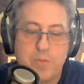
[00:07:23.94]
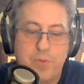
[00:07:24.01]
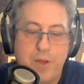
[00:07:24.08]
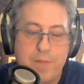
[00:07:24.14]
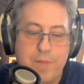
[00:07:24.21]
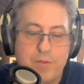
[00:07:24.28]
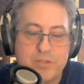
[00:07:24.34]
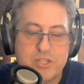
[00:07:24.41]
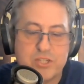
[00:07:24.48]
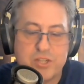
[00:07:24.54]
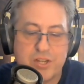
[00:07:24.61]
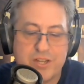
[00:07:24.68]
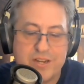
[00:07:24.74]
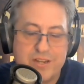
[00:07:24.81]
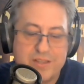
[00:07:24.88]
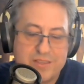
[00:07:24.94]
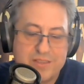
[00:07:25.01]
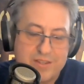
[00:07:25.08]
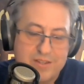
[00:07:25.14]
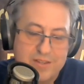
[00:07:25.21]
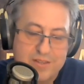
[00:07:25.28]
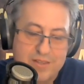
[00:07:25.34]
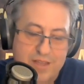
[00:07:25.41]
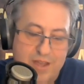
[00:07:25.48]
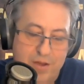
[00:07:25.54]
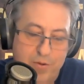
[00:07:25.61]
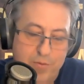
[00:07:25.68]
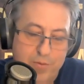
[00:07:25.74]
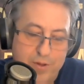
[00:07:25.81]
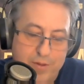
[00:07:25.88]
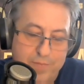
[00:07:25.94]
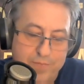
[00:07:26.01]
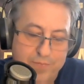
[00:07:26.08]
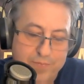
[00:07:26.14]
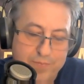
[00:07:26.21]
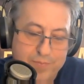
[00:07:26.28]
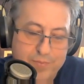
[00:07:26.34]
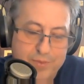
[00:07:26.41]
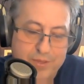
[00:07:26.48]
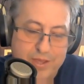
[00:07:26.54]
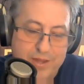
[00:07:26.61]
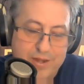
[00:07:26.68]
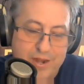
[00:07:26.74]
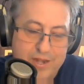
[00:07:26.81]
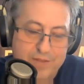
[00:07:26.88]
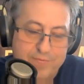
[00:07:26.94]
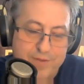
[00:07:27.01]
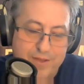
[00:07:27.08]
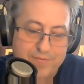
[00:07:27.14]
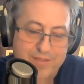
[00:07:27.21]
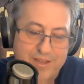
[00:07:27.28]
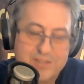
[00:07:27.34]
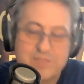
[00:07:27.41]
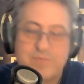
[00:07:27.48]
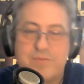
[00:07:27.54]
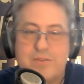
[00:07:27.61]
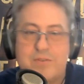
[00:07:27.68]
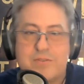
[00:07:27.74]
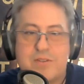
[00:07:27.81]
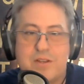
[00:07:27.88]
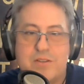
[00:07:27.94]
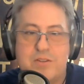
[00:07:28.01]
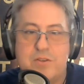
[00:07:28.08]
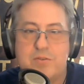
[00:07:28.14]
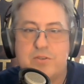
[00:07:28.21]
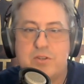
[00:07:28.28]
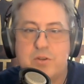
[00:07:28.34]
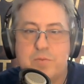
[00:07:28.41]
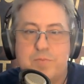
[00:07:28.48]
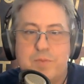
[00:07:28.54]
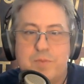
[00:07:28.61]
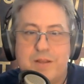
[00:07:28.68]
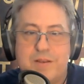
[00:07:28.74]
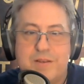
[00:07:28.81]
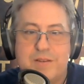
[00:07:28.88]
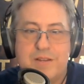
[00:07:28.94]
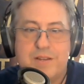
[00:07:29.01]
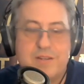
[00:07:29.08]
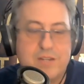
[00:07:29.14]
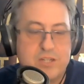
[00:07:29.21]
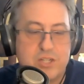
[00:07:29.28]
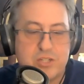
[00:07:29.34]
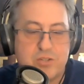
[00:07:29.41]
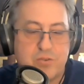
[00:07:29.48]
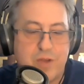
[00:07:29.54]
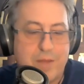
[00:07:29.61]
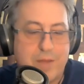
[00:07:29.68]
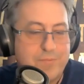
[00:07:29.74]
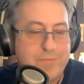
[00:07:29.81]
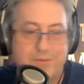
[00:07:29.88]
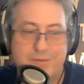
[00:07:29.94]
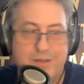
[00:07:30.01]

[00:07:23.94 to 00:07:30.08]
No problem. I was just looking at how you got 95,000 views on YouTube, and didn't it just drop